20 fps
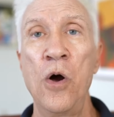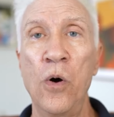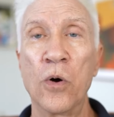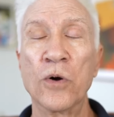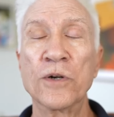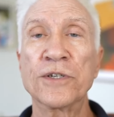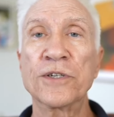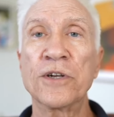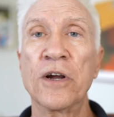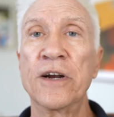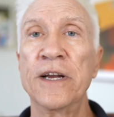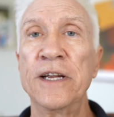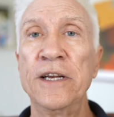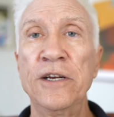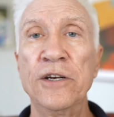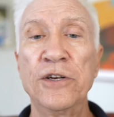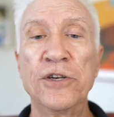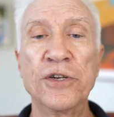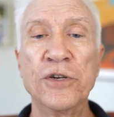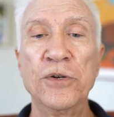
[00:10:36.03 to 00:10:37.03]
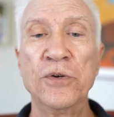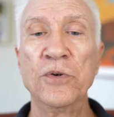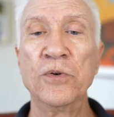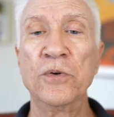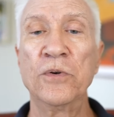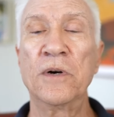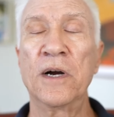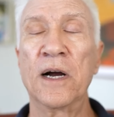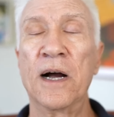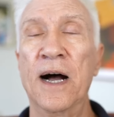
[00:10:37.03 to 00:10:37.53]
or starting
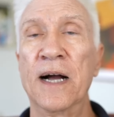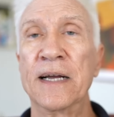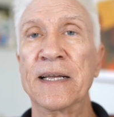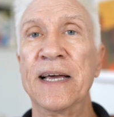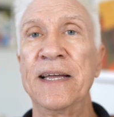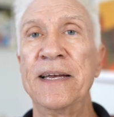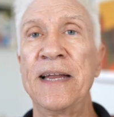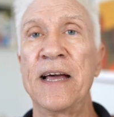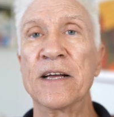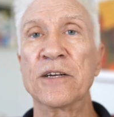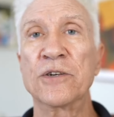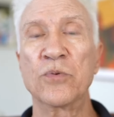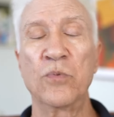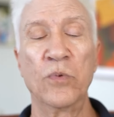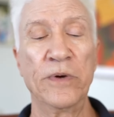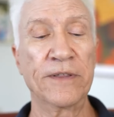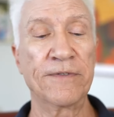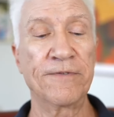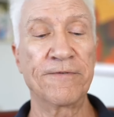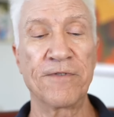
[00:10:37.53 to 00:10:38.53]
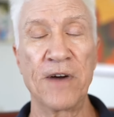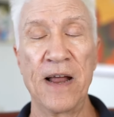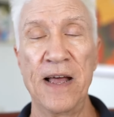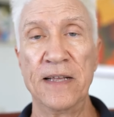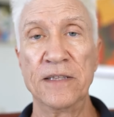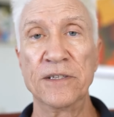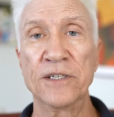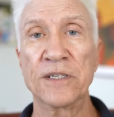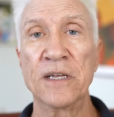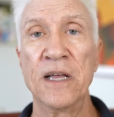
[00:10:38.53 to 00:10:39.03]
to connect with
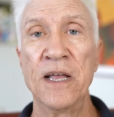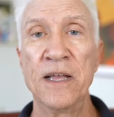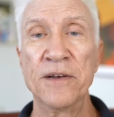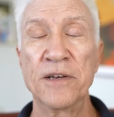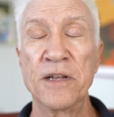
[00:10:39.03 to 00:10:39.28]
friends